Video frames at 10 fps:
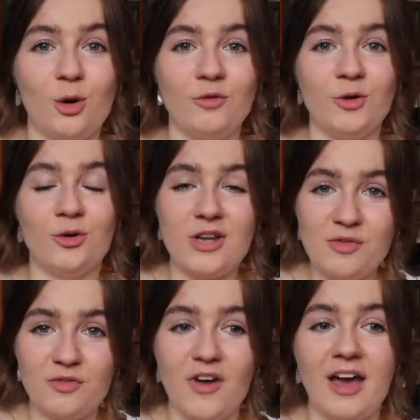of
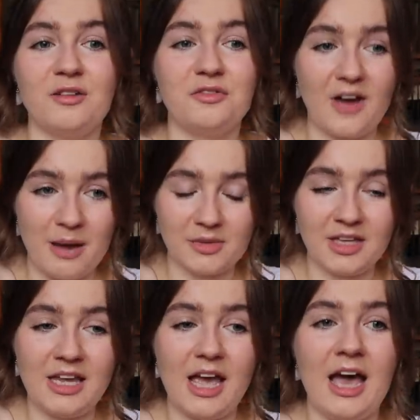grief and
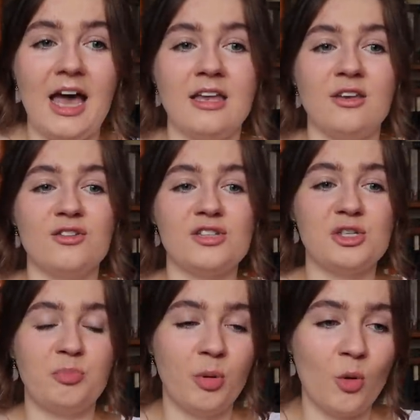family and
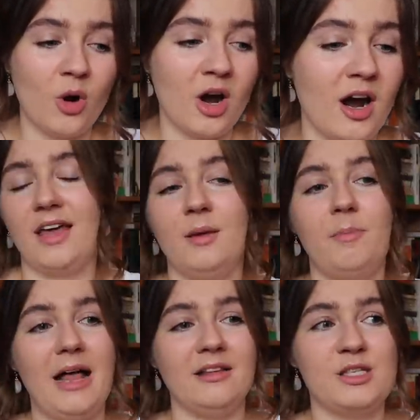support and the
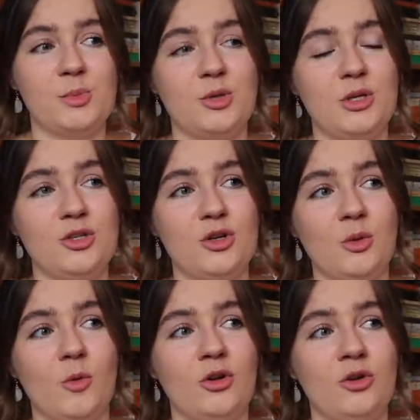balance between
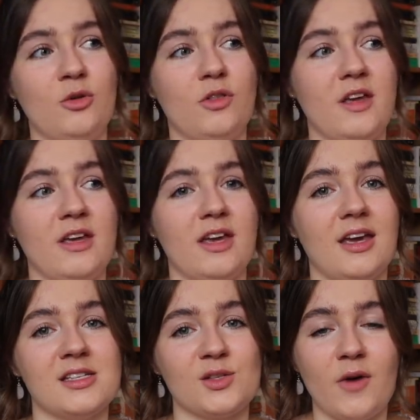doing what you
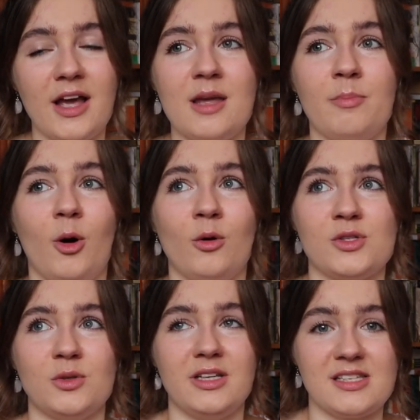think is right but
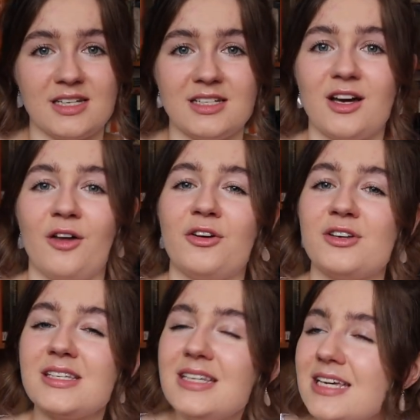also listening to
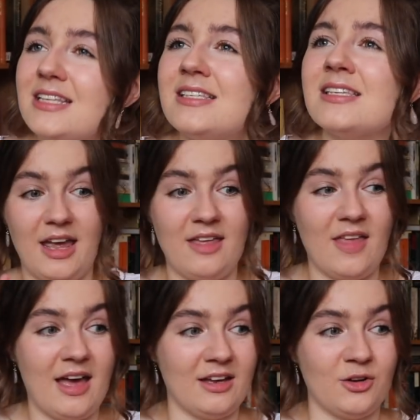others' needs in
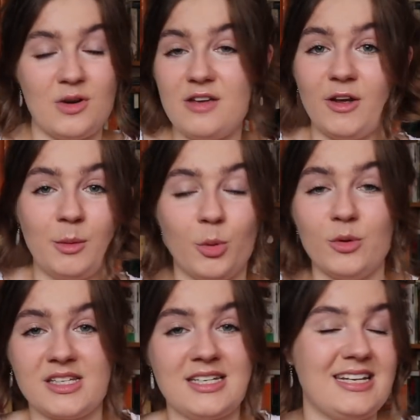that grieving
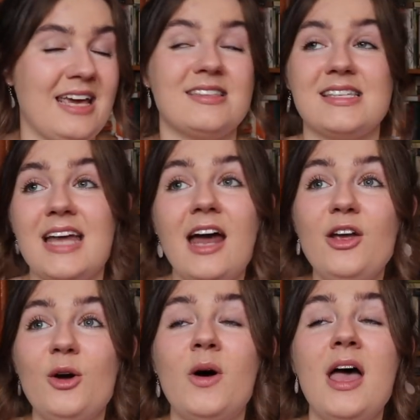post-death
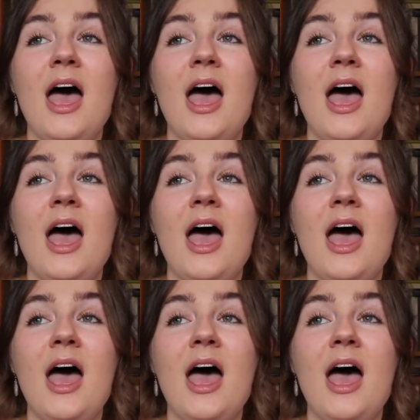scenario.